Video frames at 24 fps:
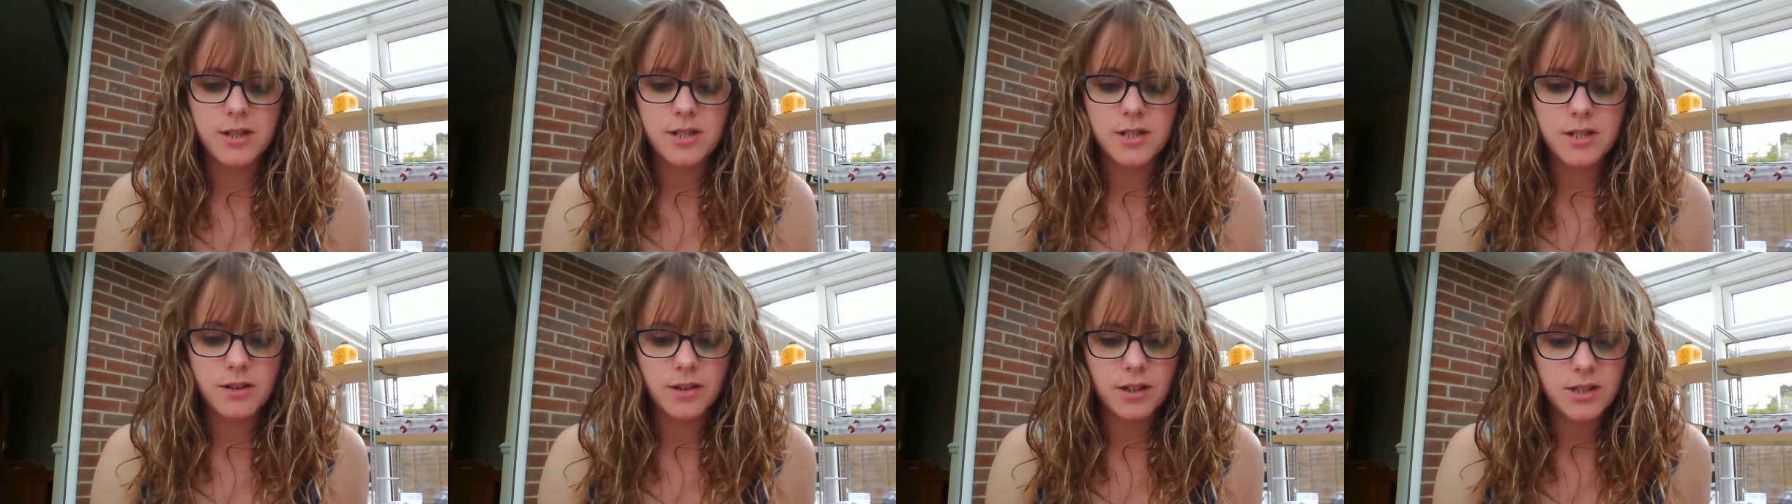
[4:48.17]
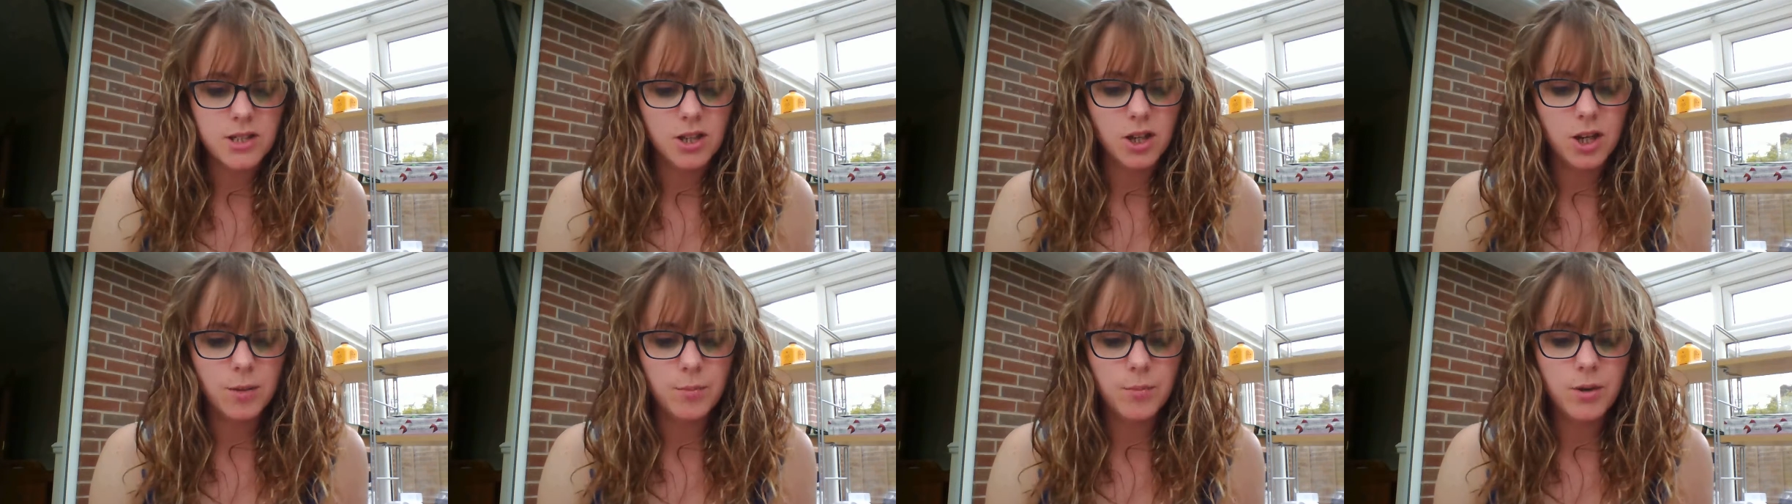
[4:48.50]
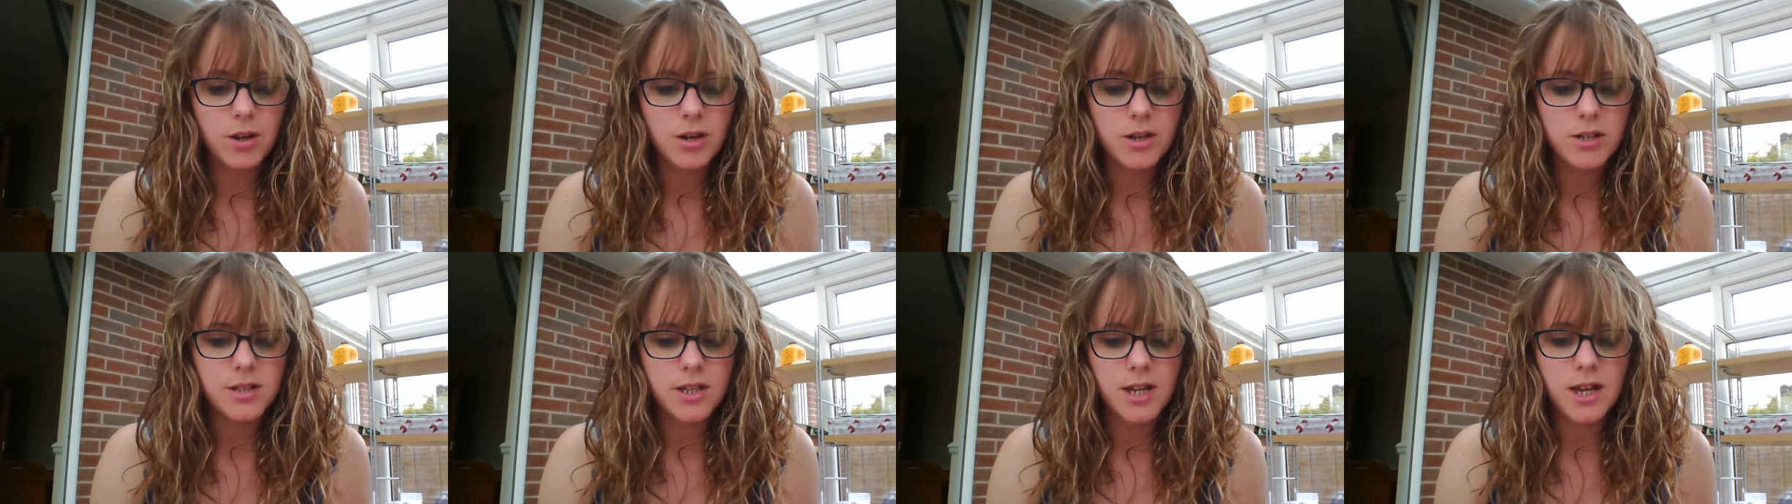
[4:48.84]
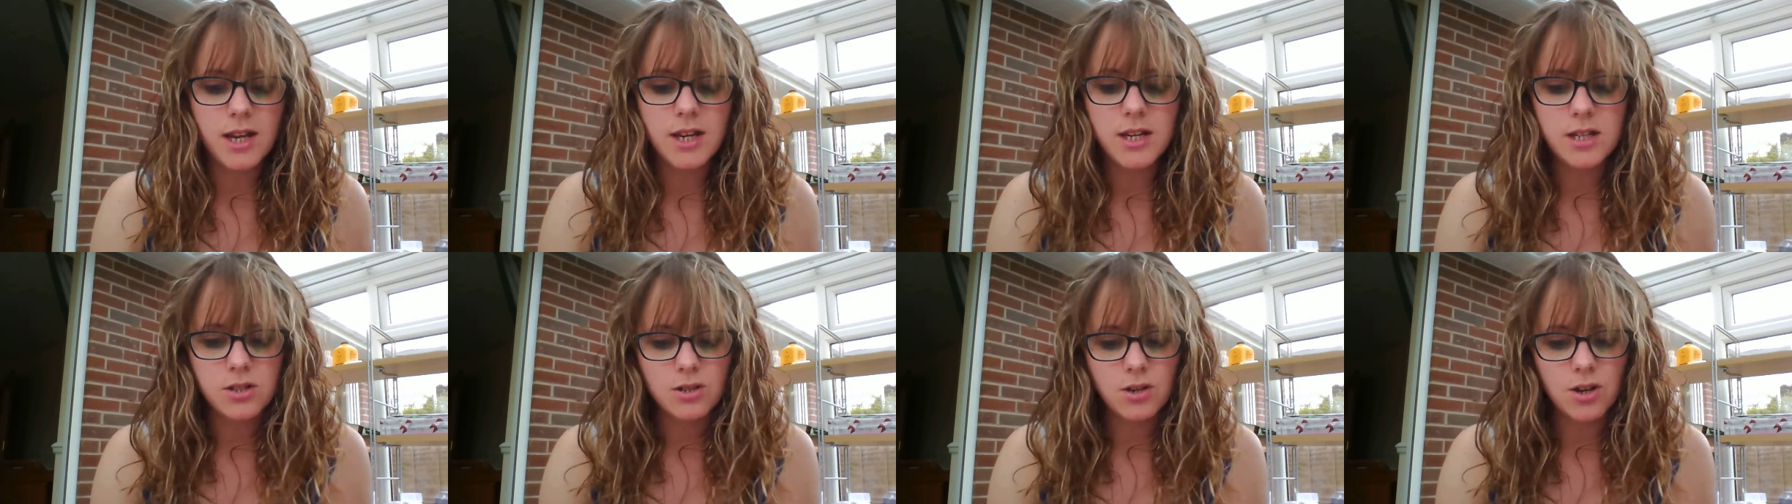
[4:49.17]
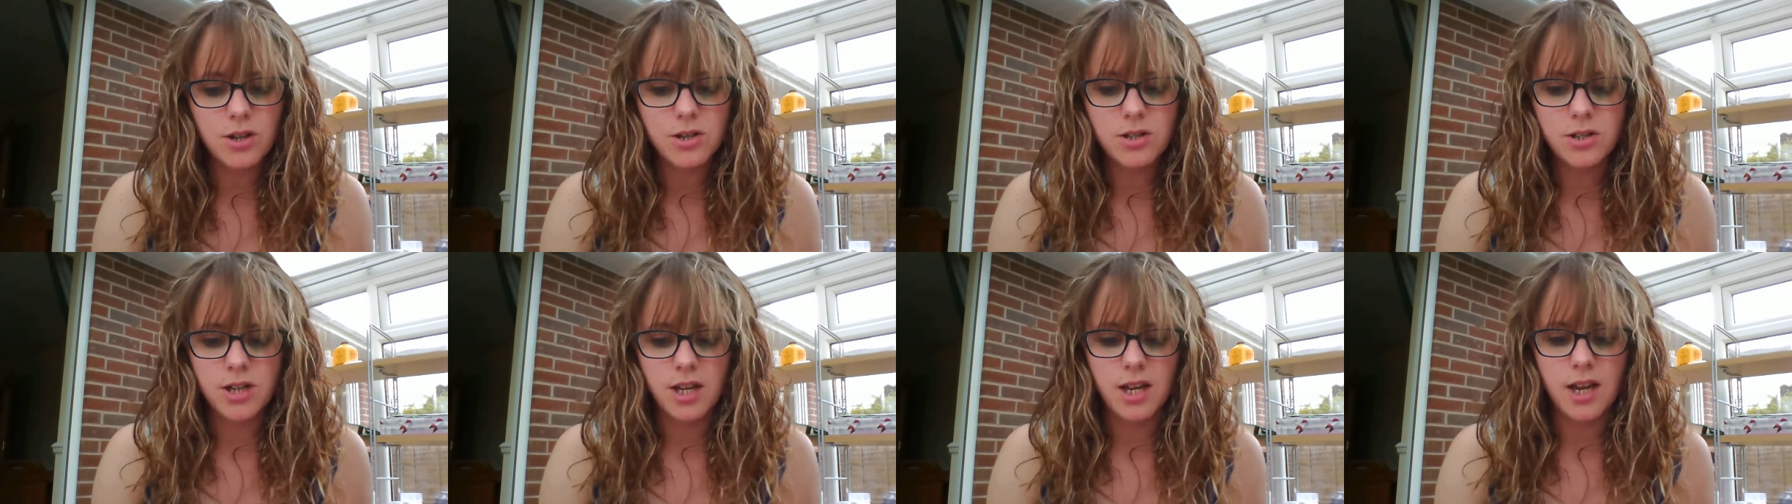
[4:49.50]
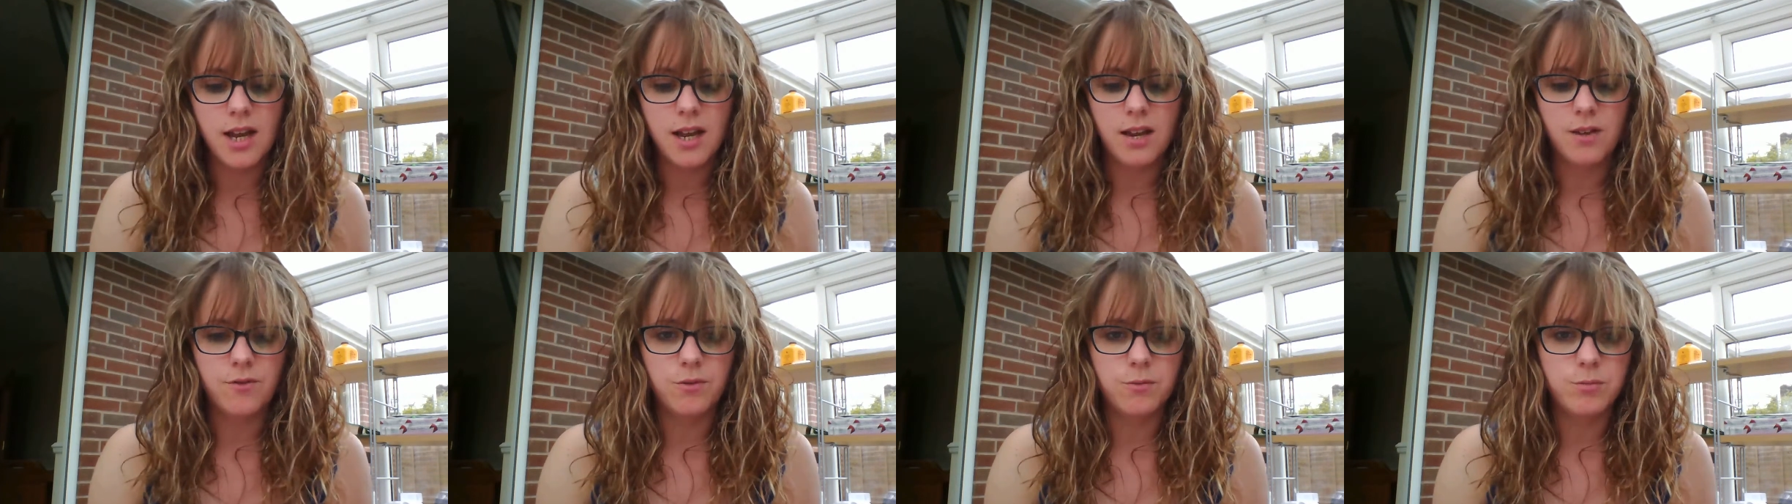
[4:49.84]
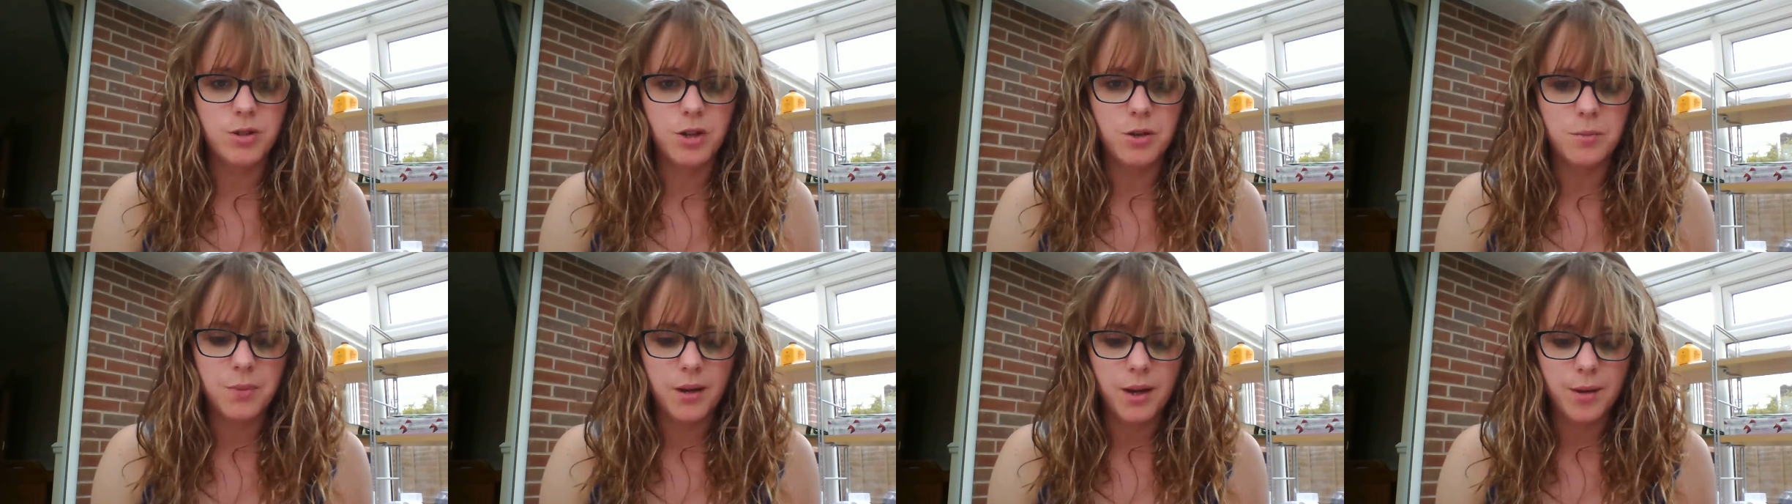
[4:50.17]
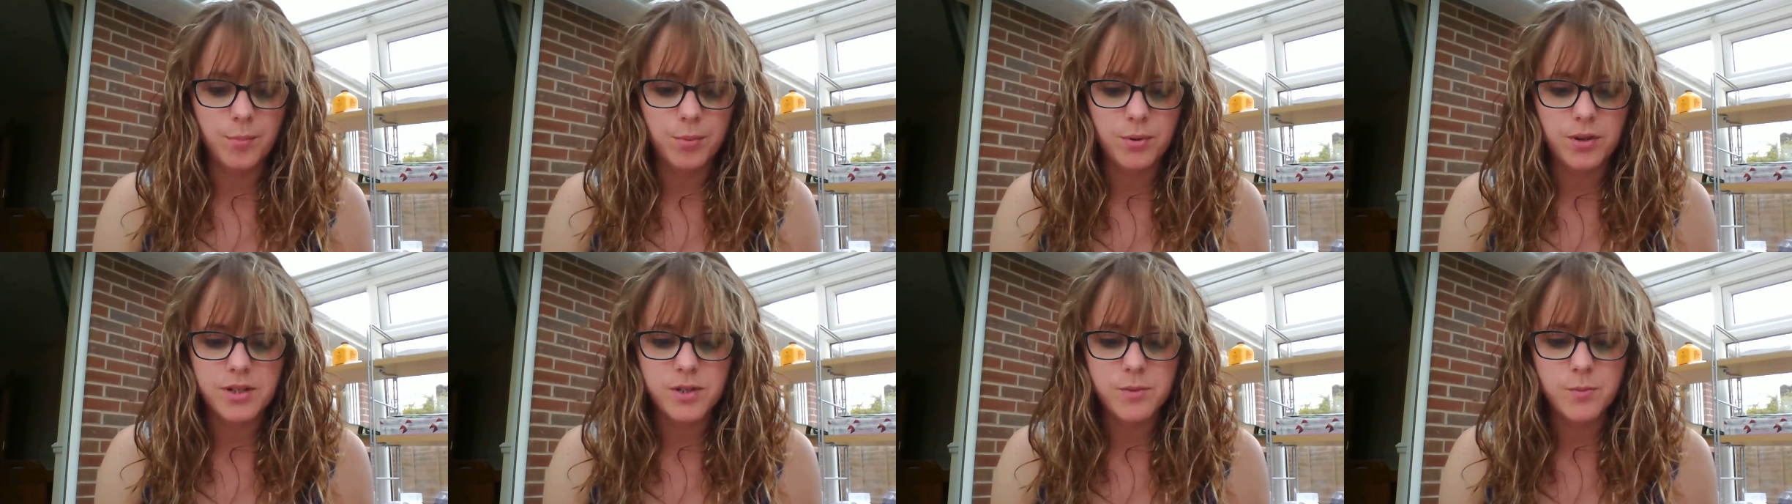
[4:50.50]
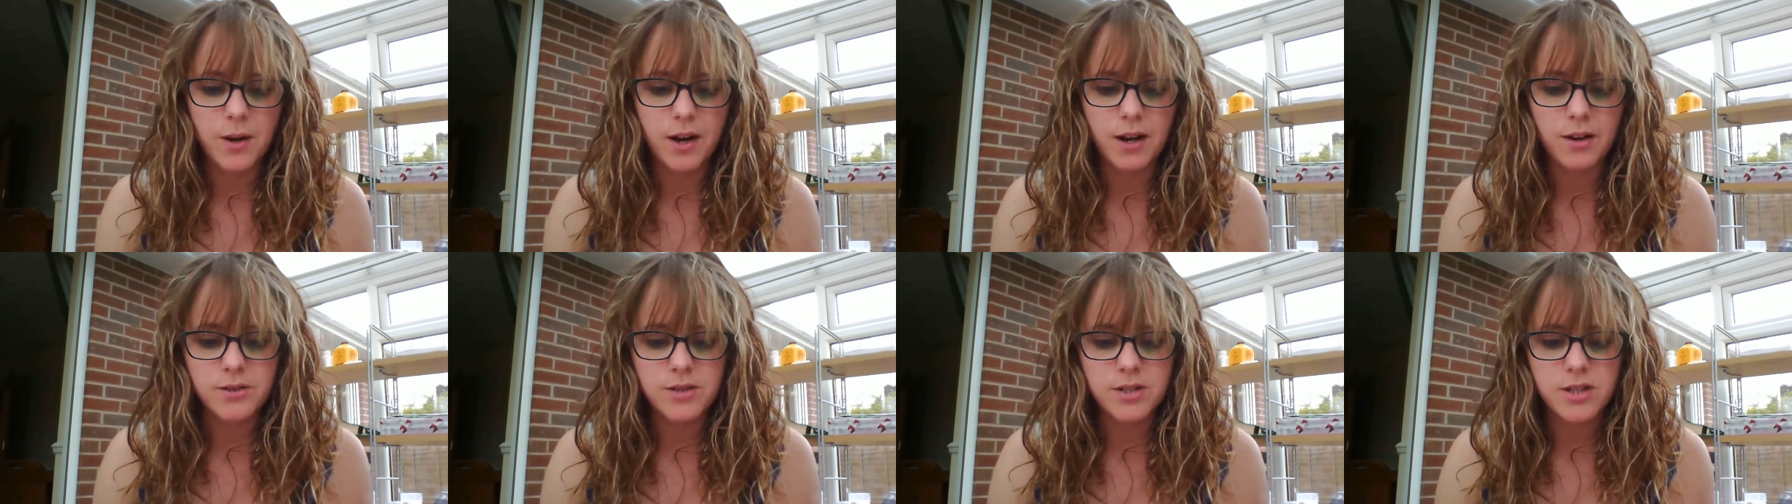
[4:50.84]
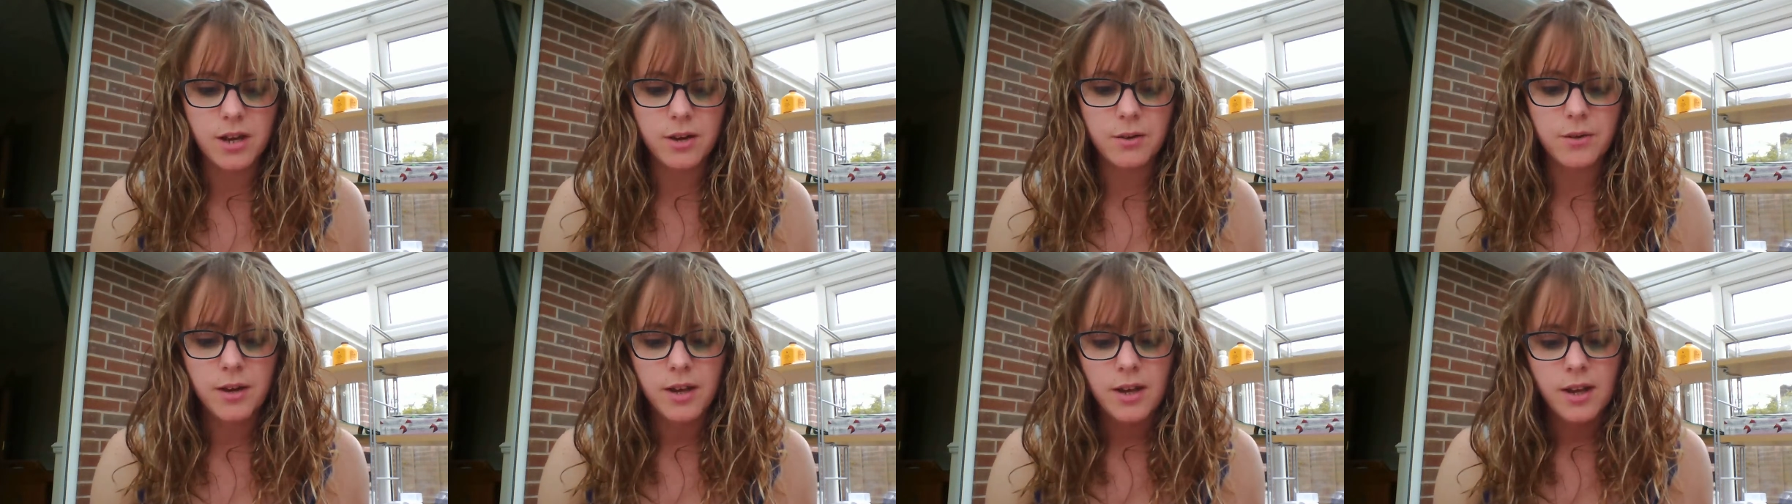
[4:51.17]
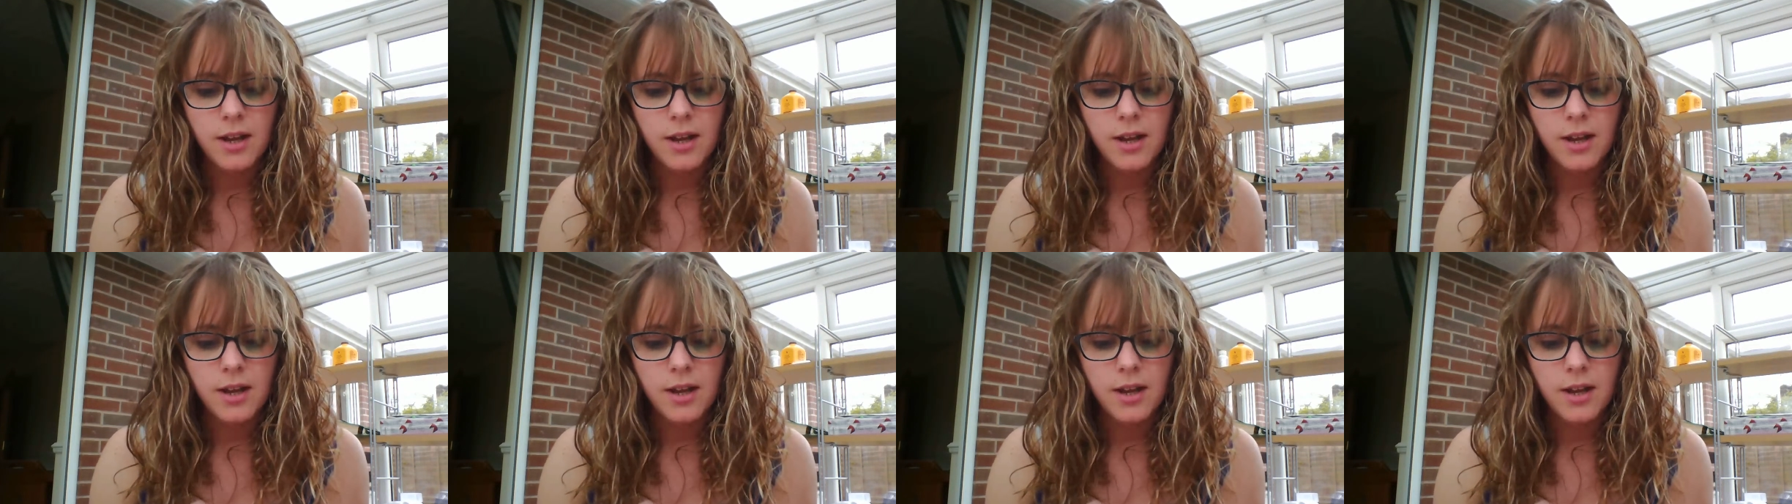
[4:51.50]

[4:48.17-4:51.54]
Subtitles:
It's the community, and it's nice to hear from new people as well. So